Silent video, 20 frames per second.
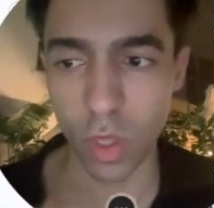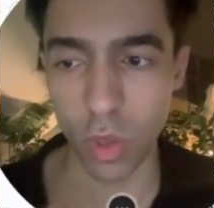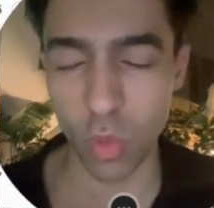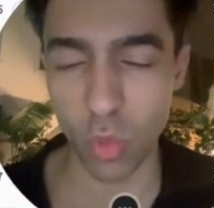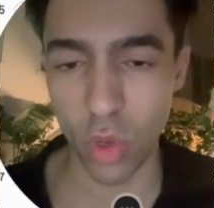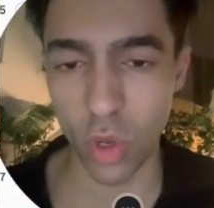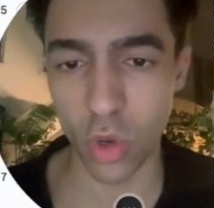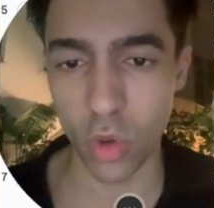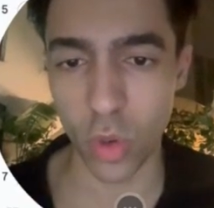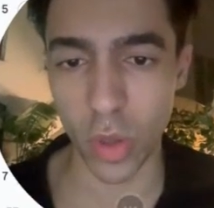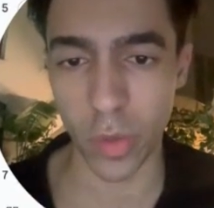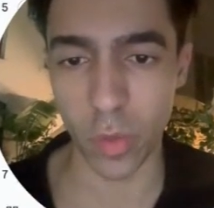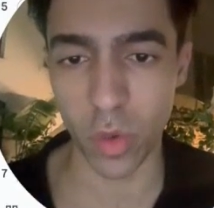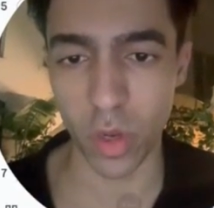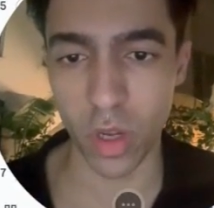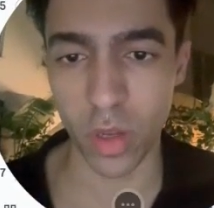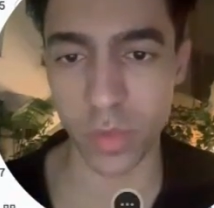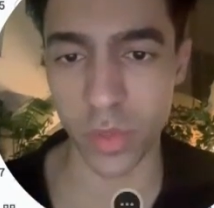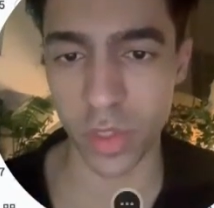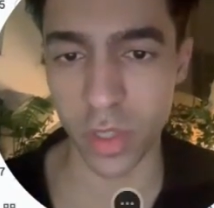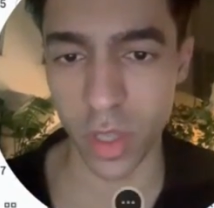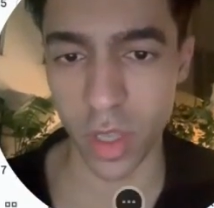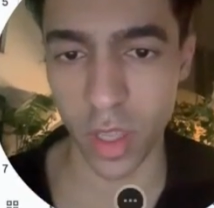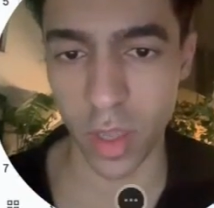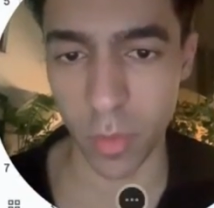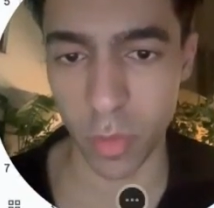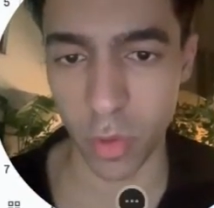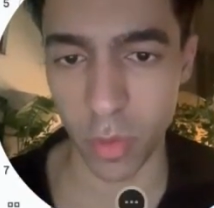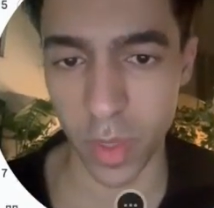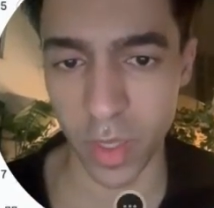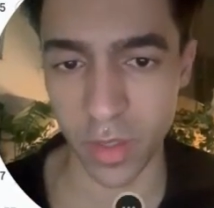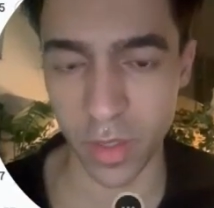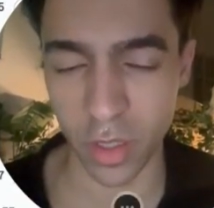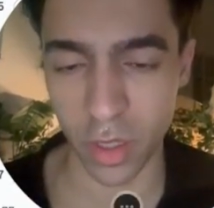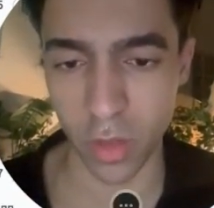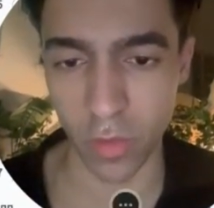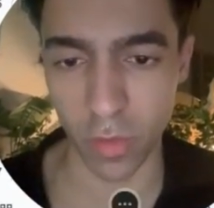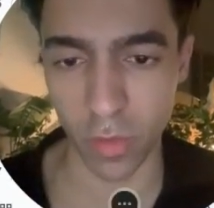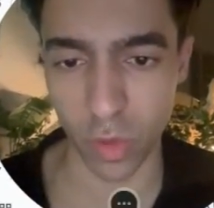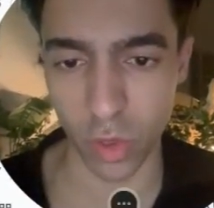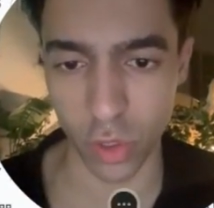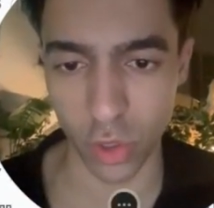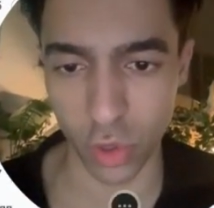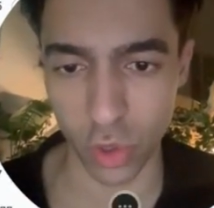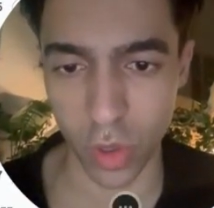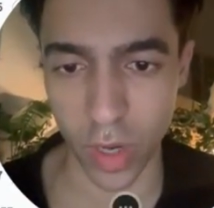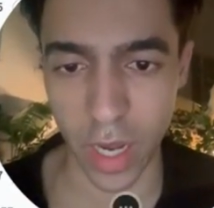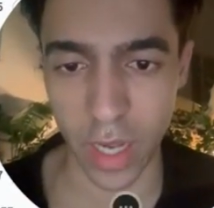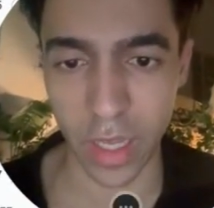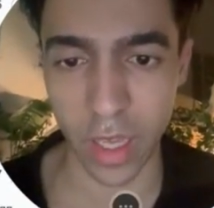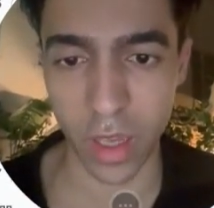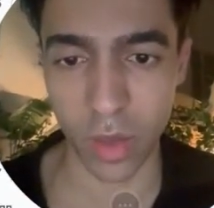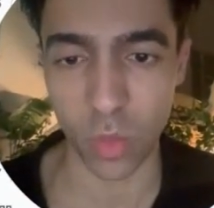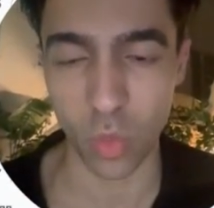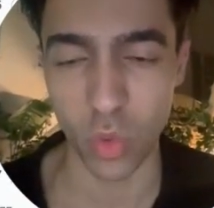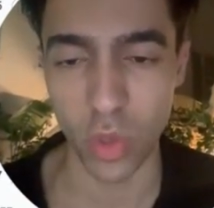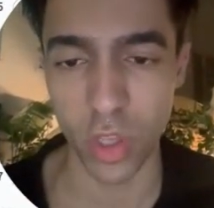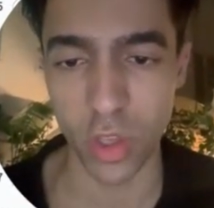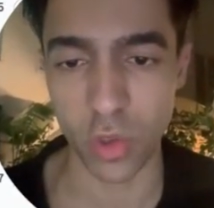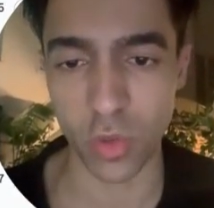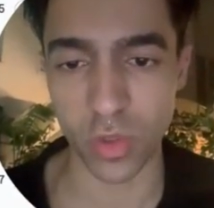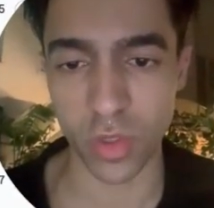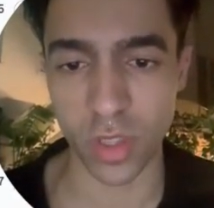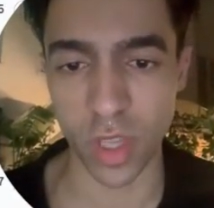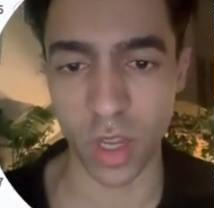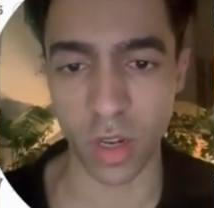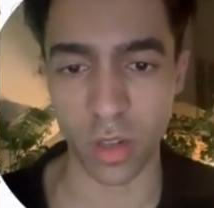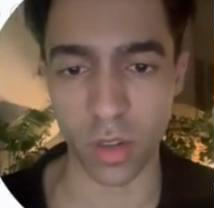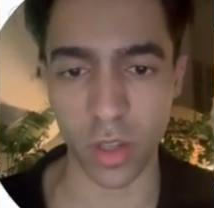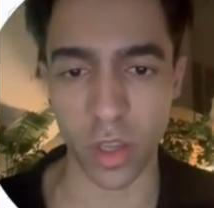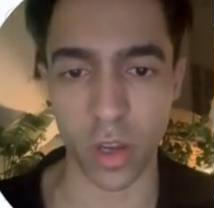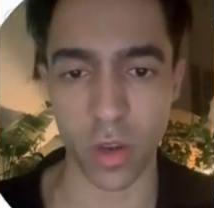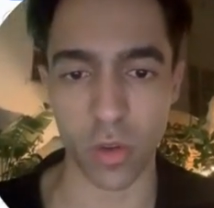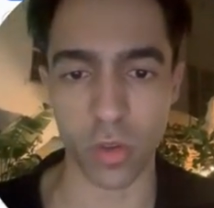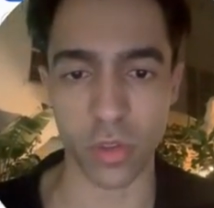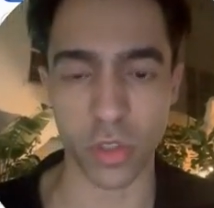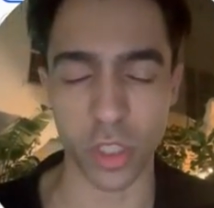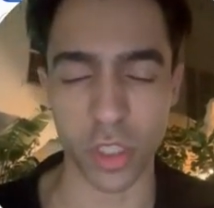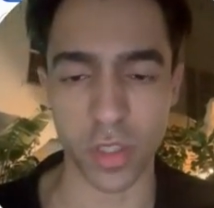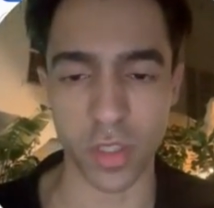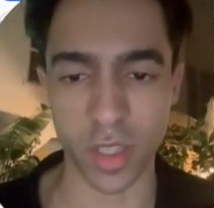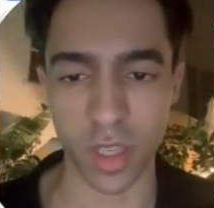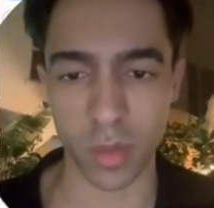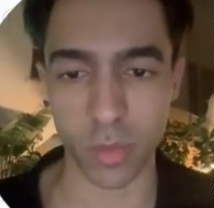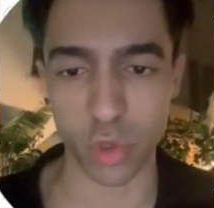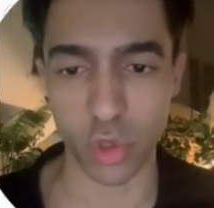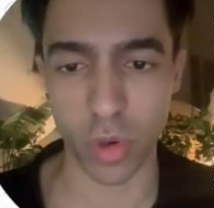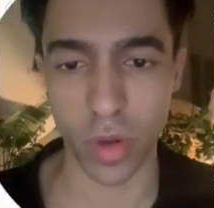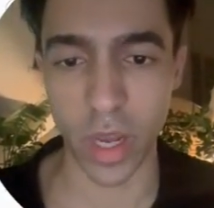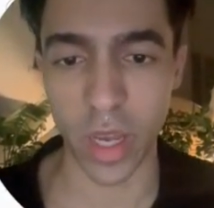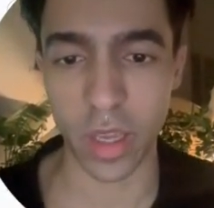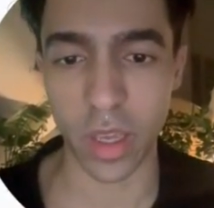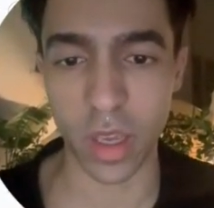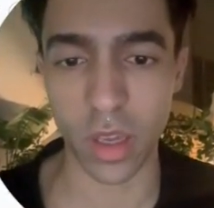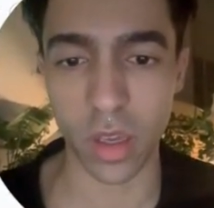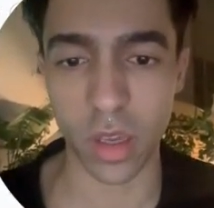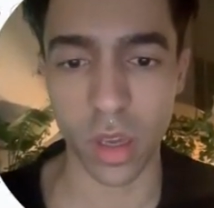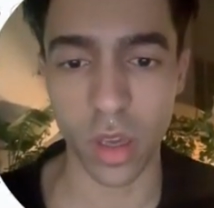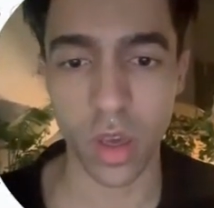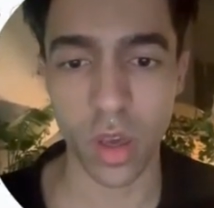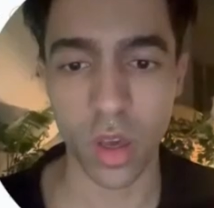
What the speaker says: real quick, when it comes to implementing conversion tracking, we use data layer GTM tracking.